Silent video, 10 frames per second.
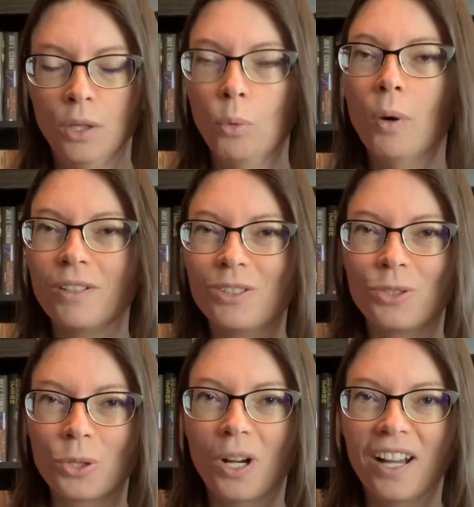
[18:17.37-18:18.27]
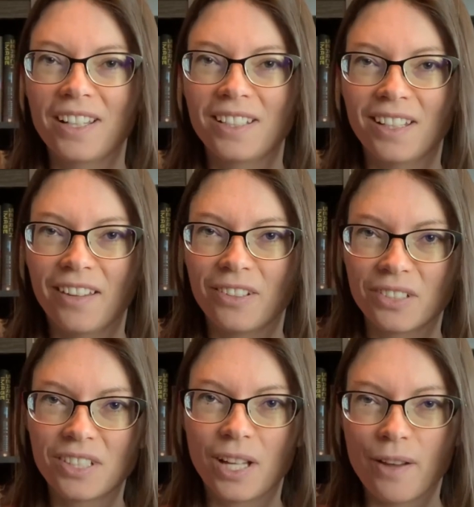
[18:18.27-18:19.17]
want to try other
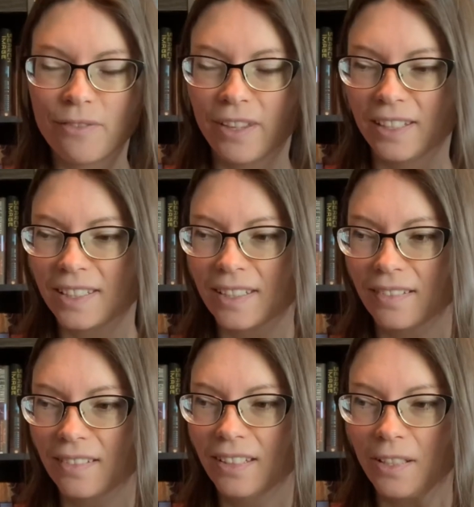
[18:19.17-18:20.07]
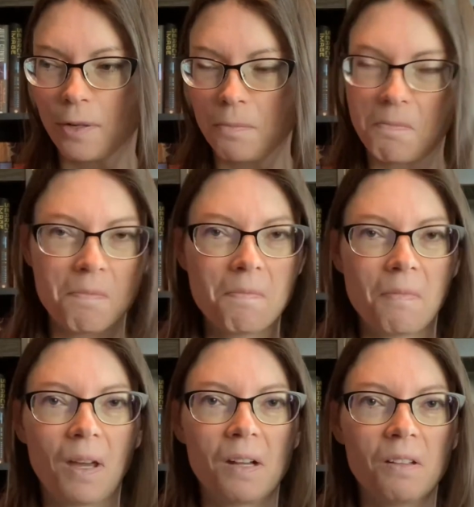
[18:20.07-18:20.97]
stuff that's, you know,
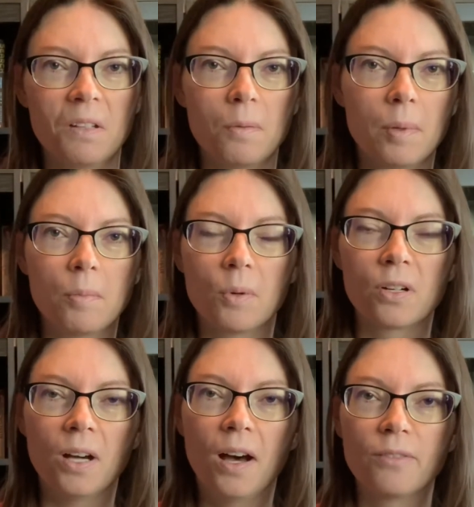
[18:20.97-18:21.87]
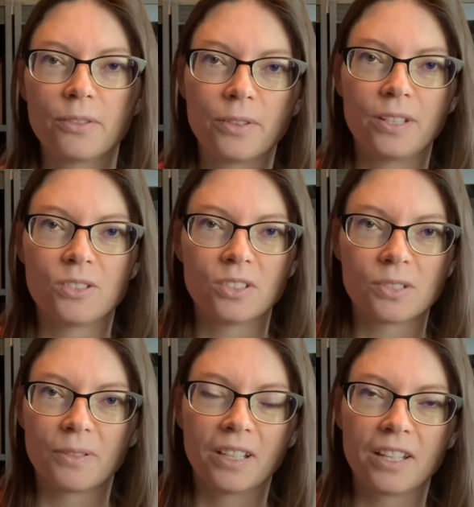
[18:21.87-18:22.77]
got a little bit more to offer than just
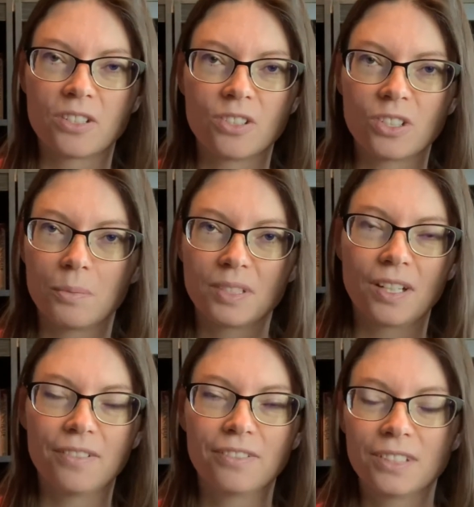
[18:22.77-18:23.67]
the relationship stuff.